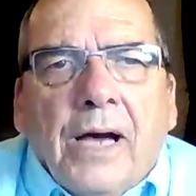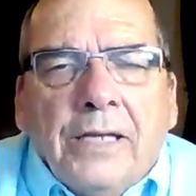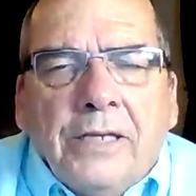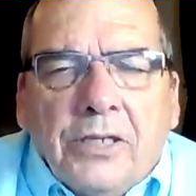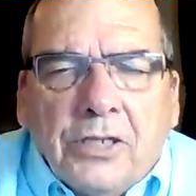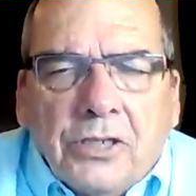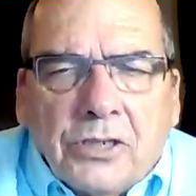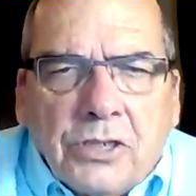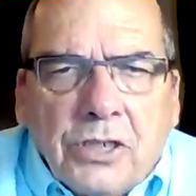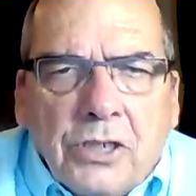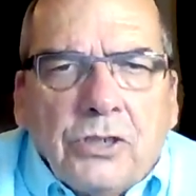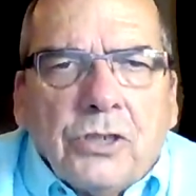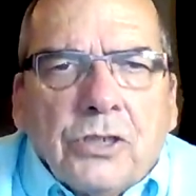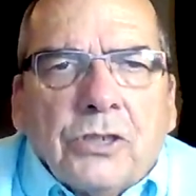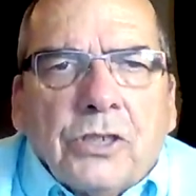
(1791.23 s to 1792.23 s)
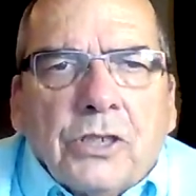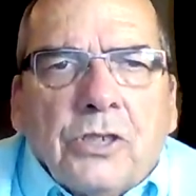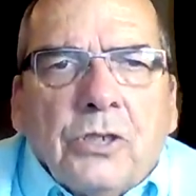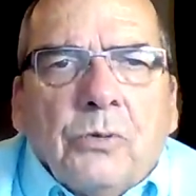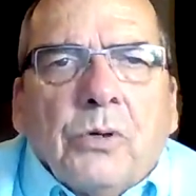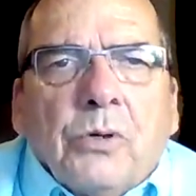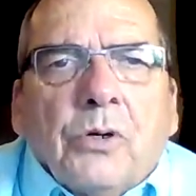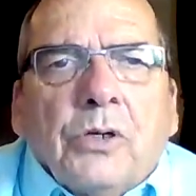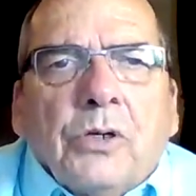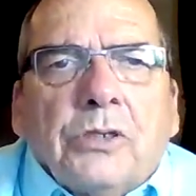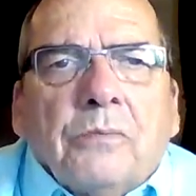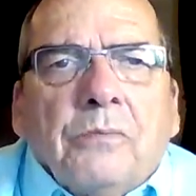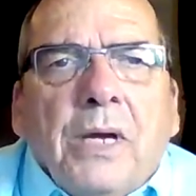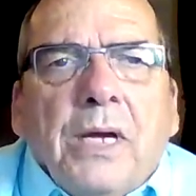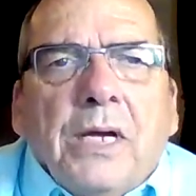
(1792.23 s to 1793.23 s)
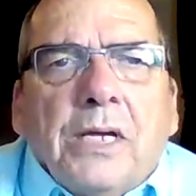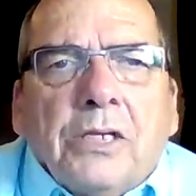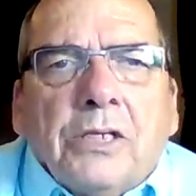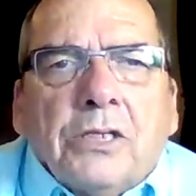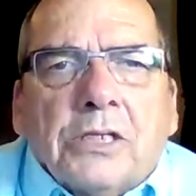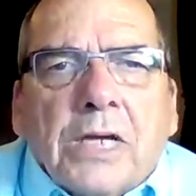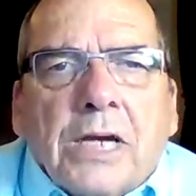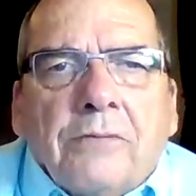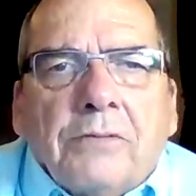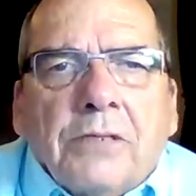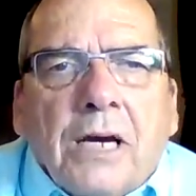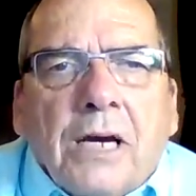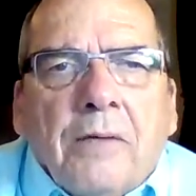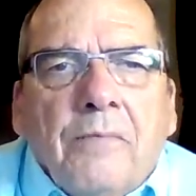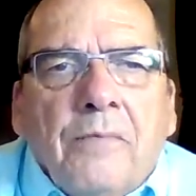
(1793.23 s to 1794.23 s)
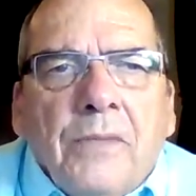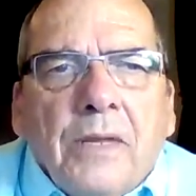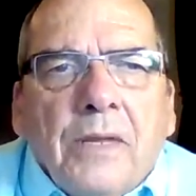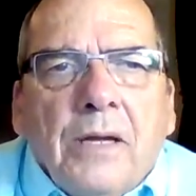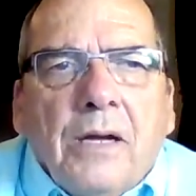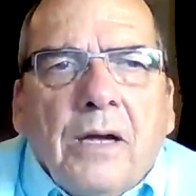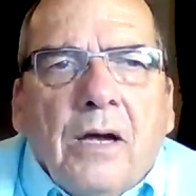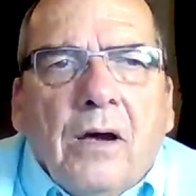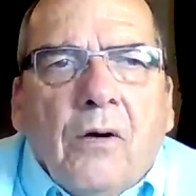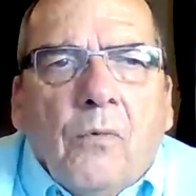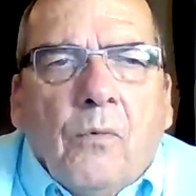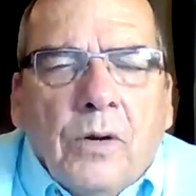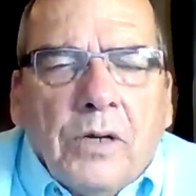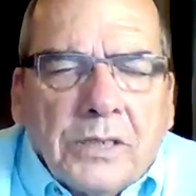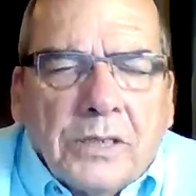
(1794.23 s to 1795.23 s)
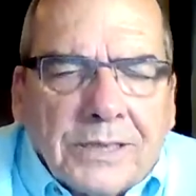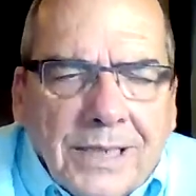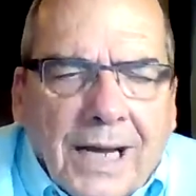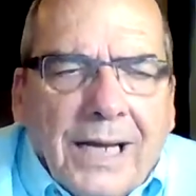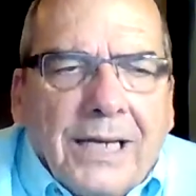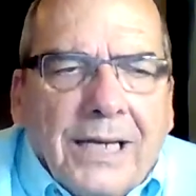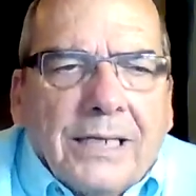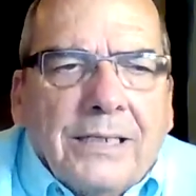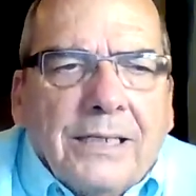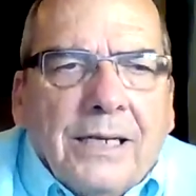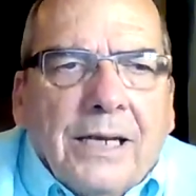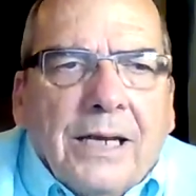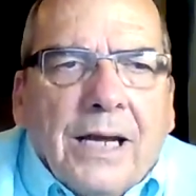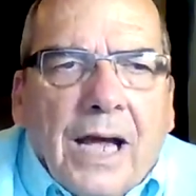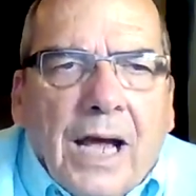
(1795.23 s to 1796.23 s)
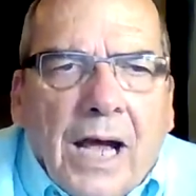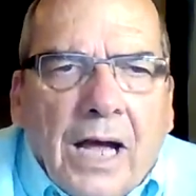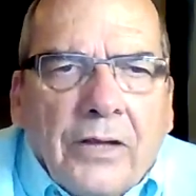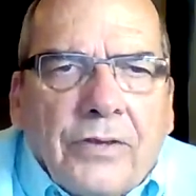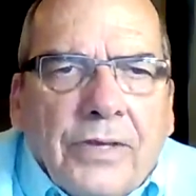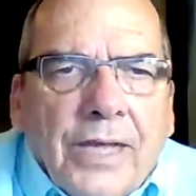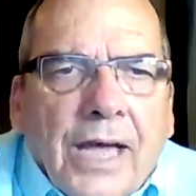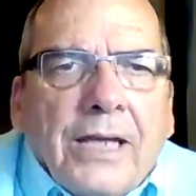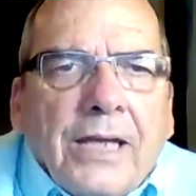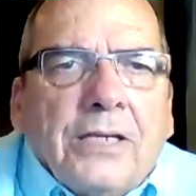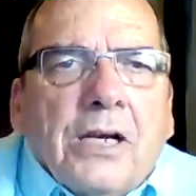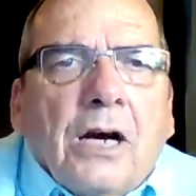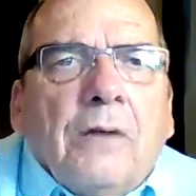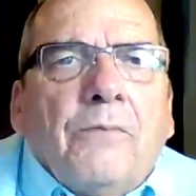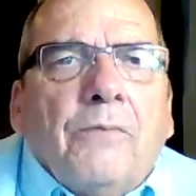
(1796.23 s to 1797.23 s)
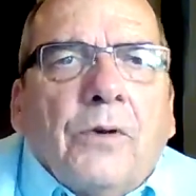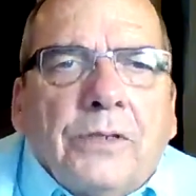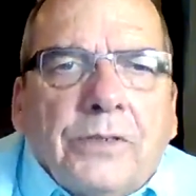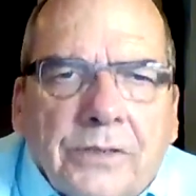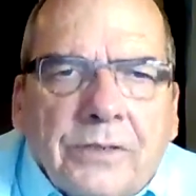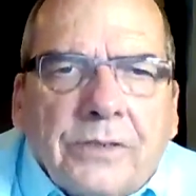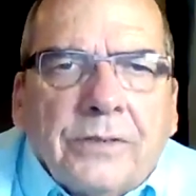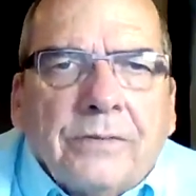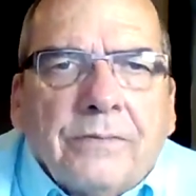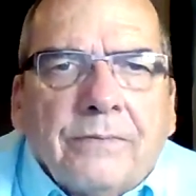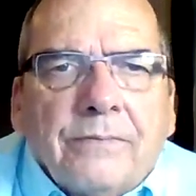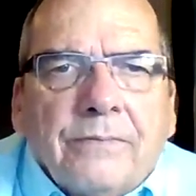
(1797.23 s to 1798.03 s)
and the decisions that you were going to make in this lifetime were decided at that conference.